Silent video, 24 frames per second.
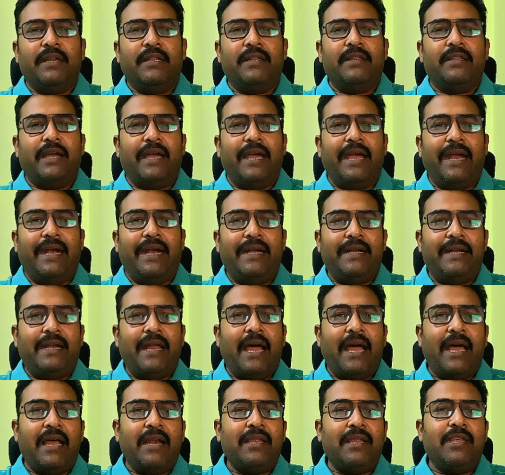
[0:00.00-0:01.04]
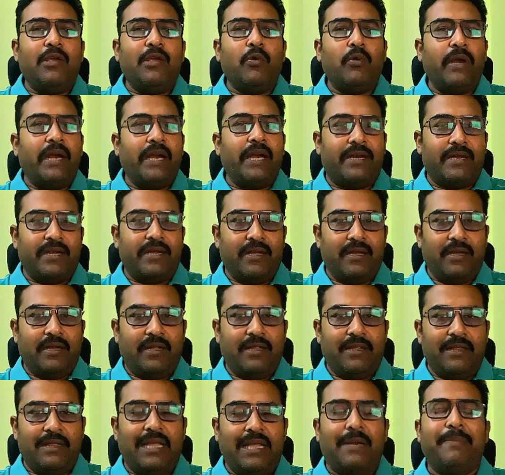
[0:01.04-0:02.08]
the entire unit,
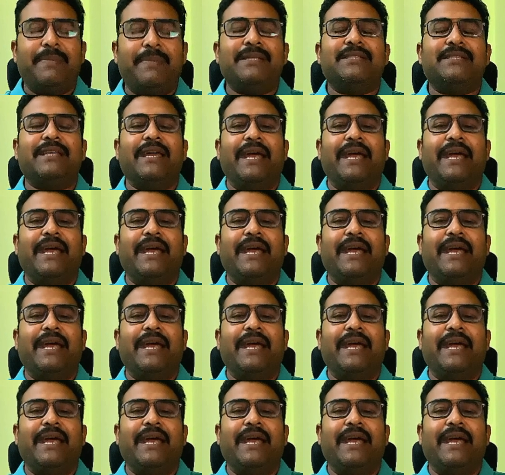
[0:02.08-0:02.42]
that means